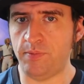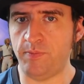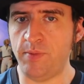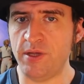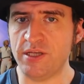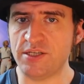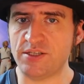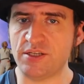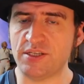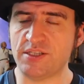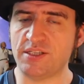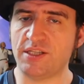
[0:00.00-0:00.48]

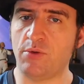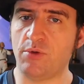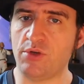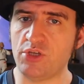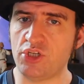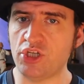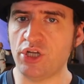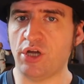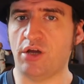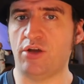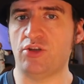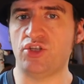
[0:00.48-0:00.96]
business, they
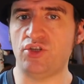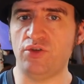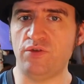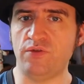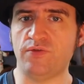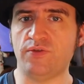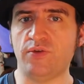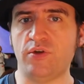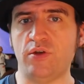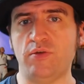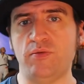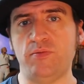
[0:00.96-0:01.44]
would charge
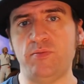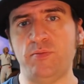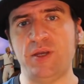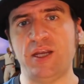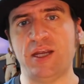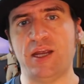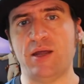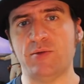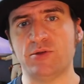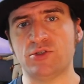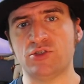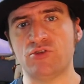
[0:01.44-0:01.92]
you for
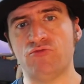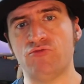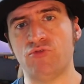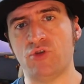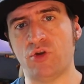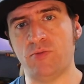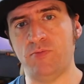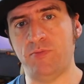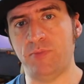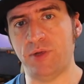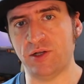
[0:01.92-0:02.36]
being able to run